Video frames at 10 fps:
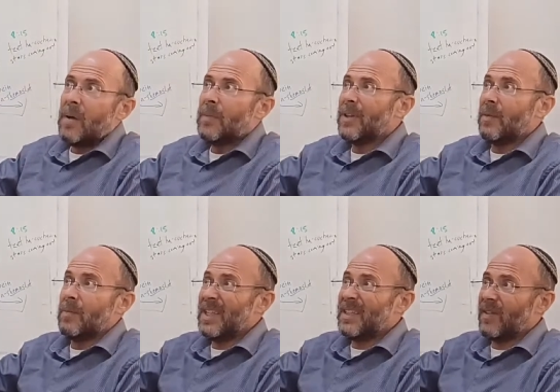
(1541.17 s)
But the
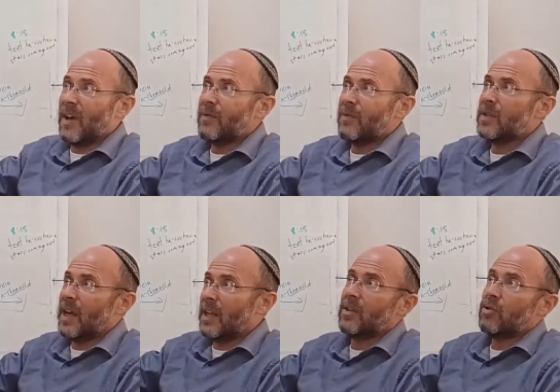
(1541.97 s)
mitzvah of
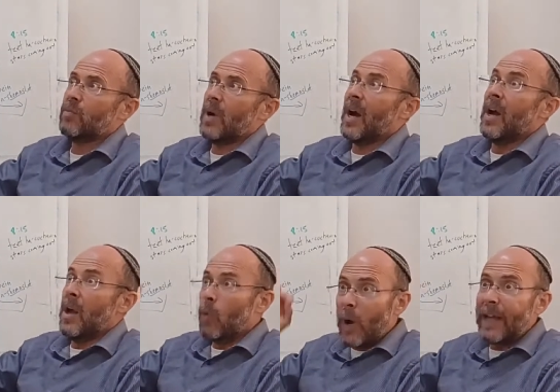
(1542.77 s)
reciting the Shema
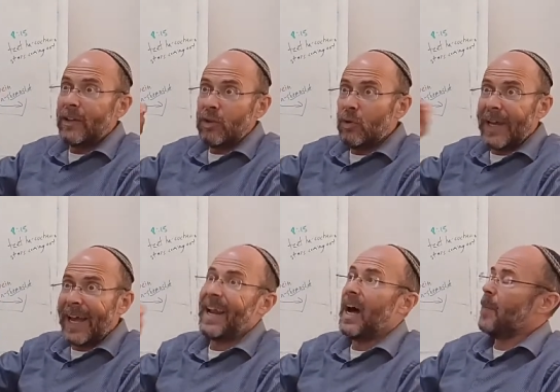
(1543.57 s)
when you
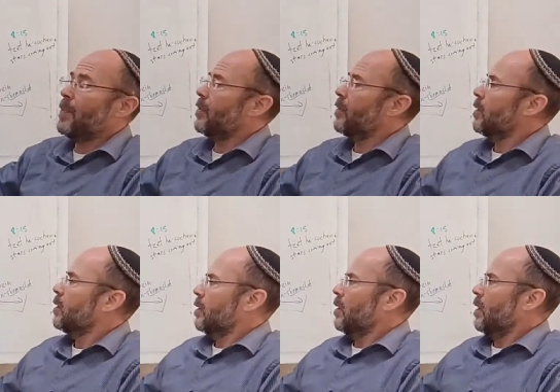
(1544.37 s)
get up
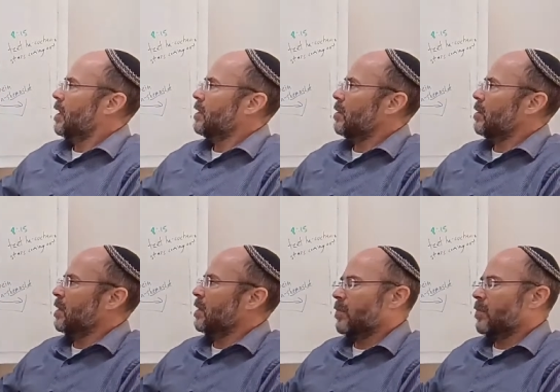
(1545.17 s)
has to
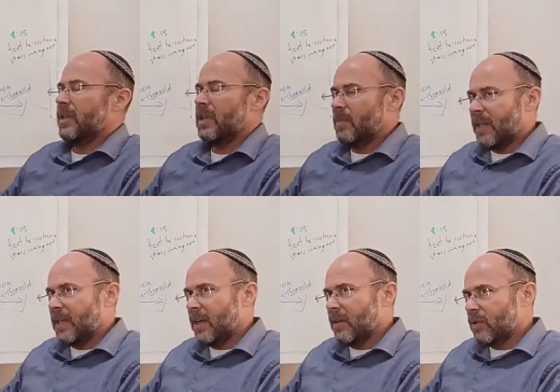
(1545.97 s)
be completed by
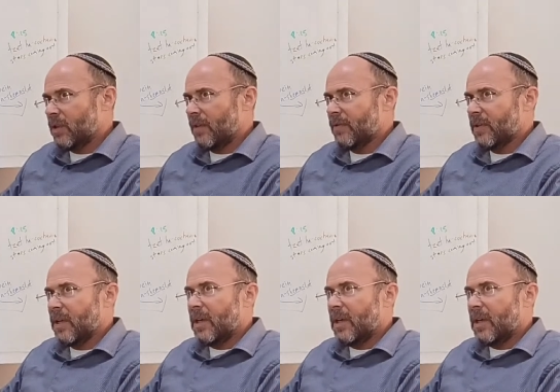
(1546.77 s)
9:07.